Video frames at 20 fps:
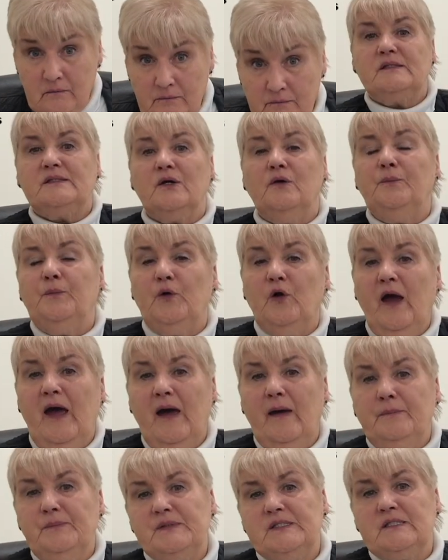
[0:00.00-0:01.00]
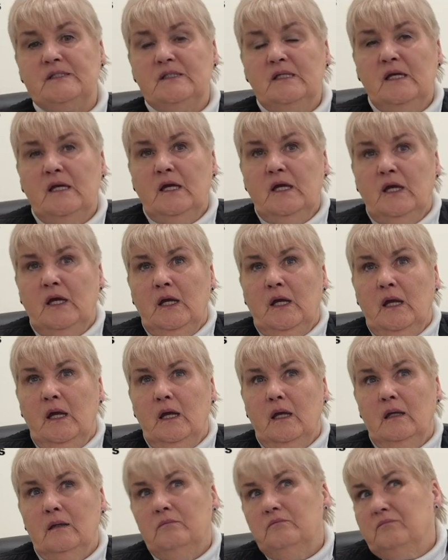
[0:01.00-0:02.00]
So perhaps
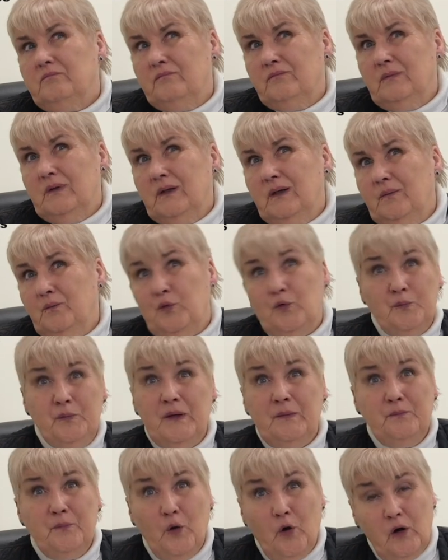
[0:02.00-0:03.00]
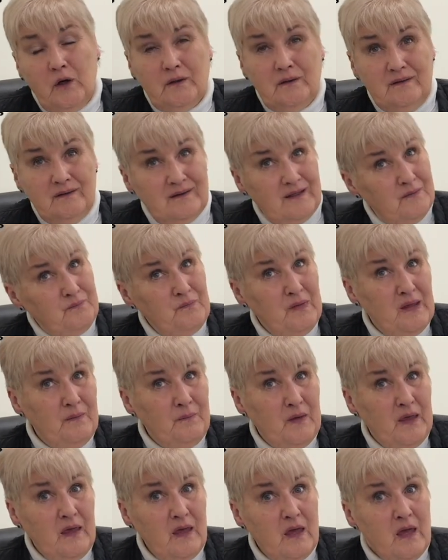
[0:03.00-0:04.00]
would be important that
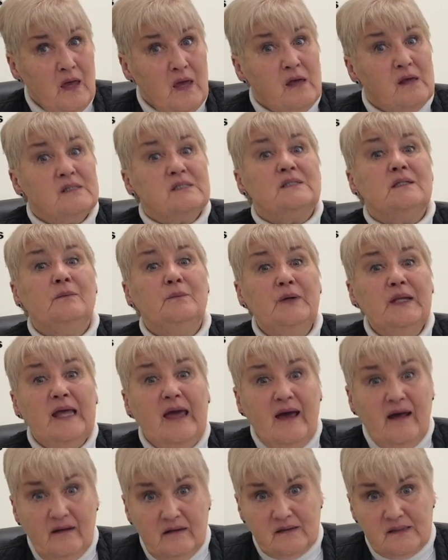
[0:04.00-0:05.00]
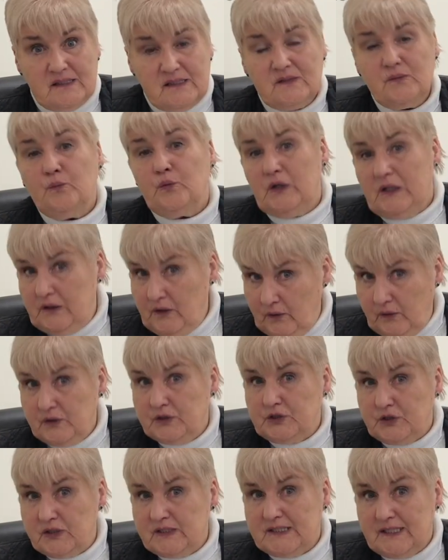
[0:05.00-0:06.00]
maybe somebody else would look
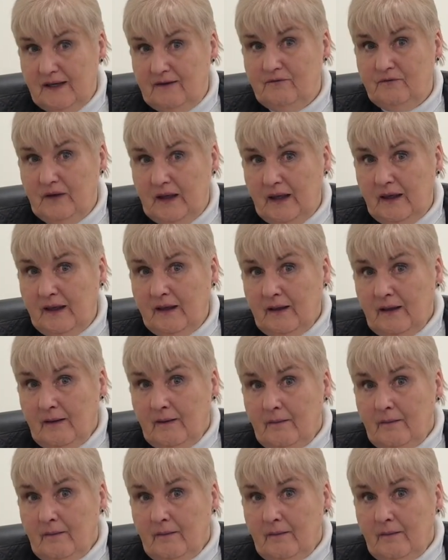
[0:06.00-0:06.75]
at your CV